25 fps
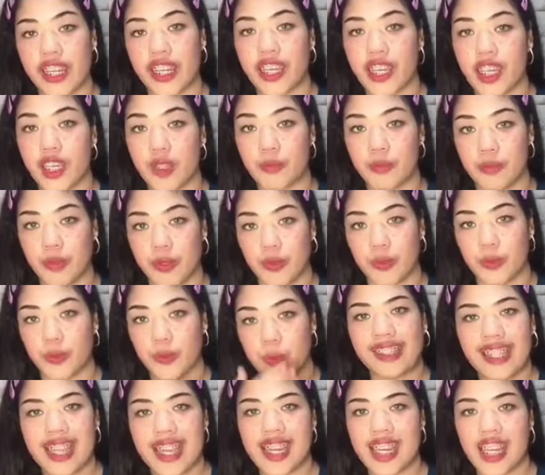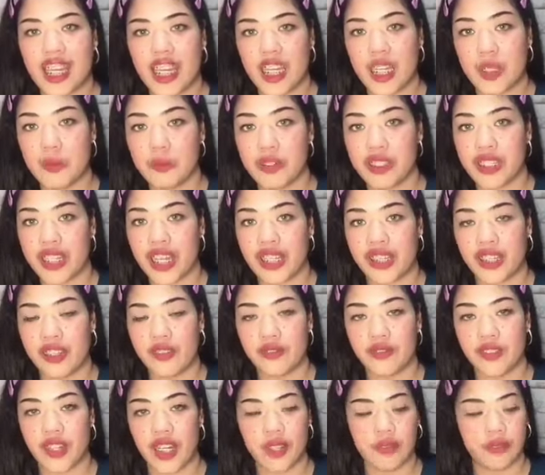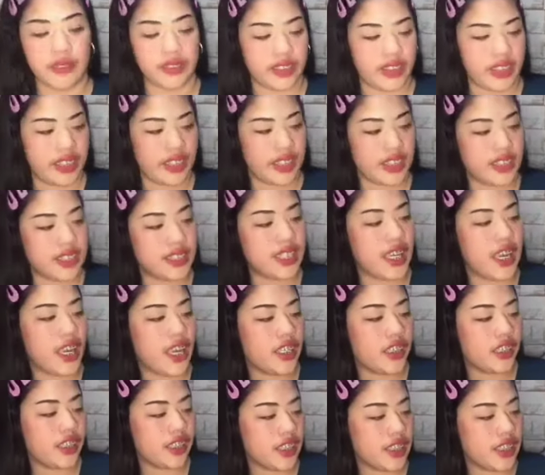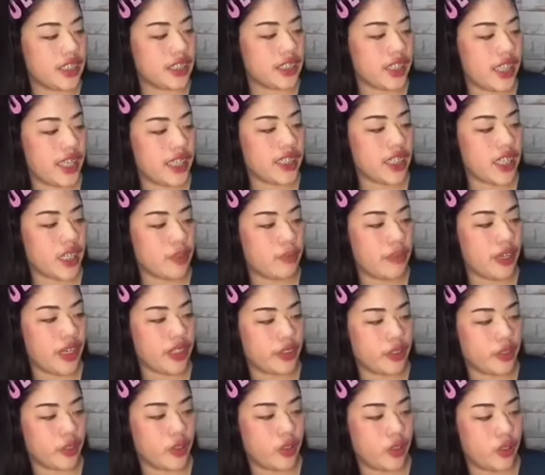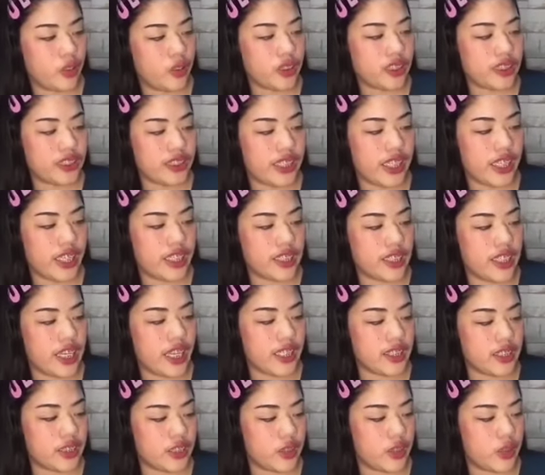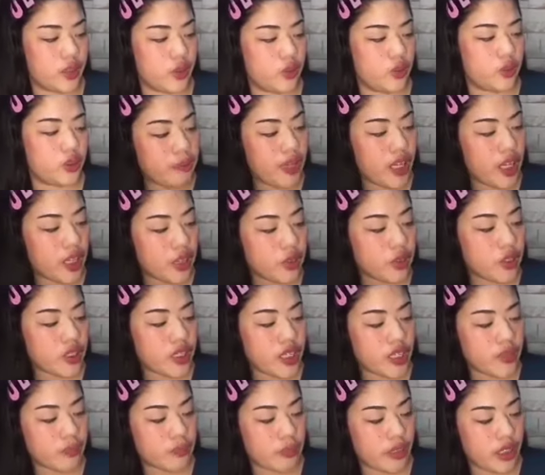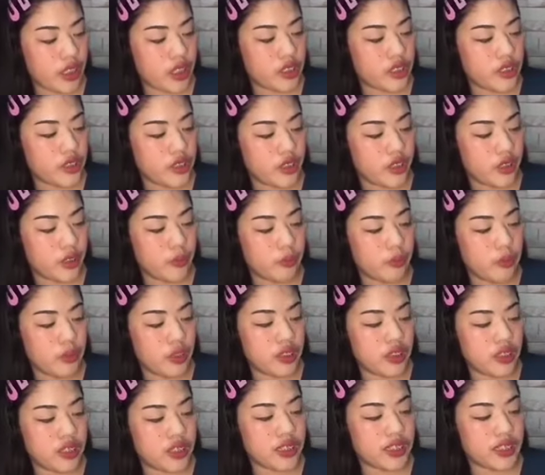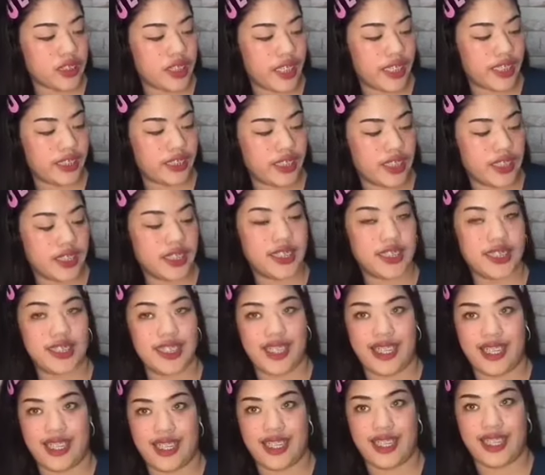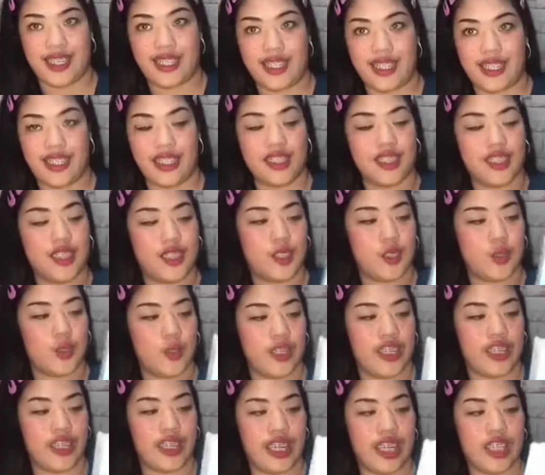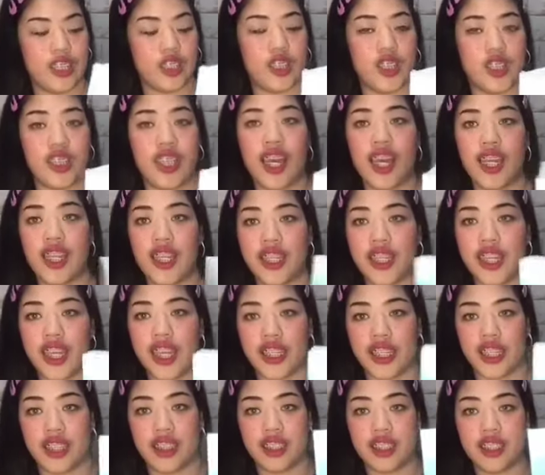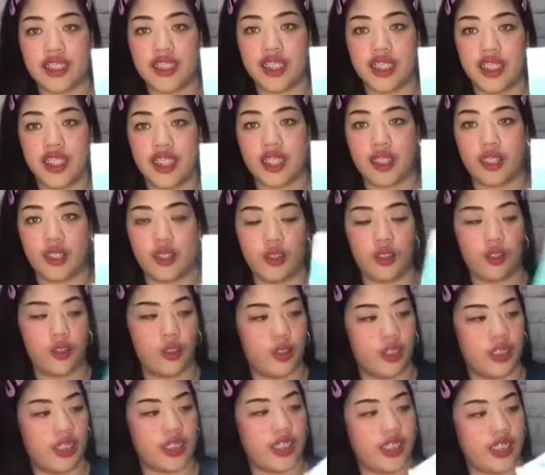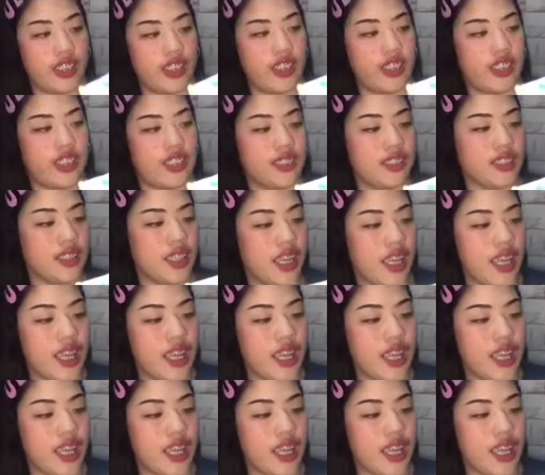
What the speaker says: re-review. Ang re-review natin, fam, this Herskin Revitalizing Glow Skin Rescue Peel to Reveal Your Most Radiant Skin. So ayan. So nakalagay dito sa tip ko is